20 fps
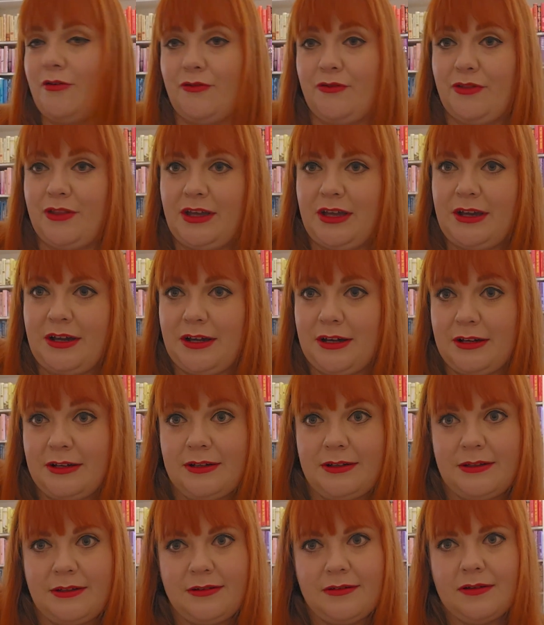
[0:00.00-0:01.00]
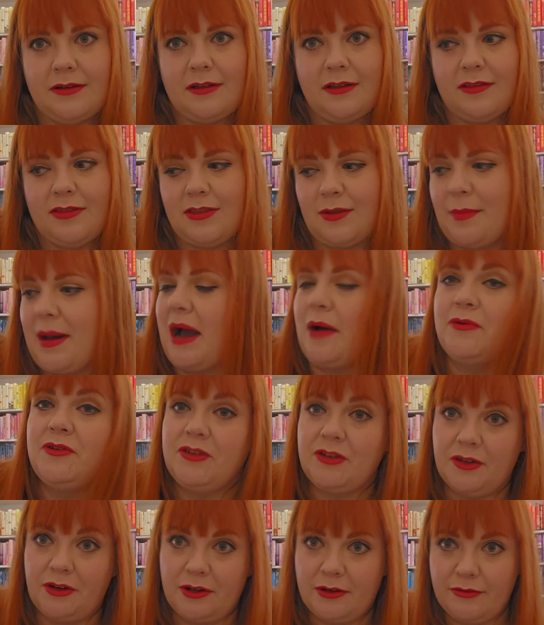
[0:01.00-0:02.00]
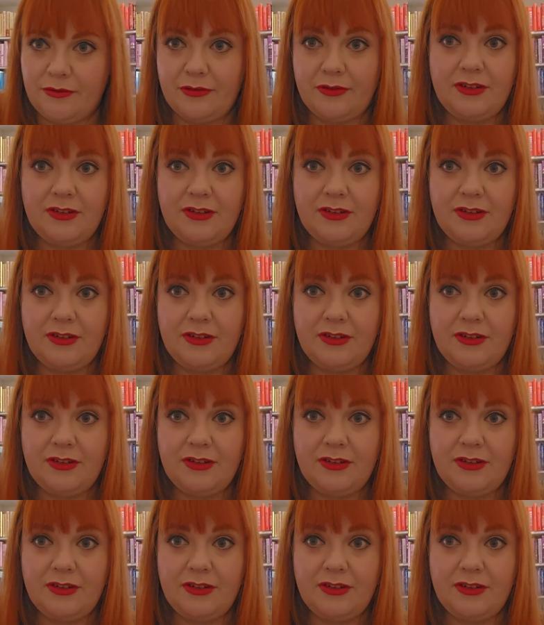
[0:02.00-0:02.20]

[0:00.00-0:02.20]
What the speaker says: the mountain of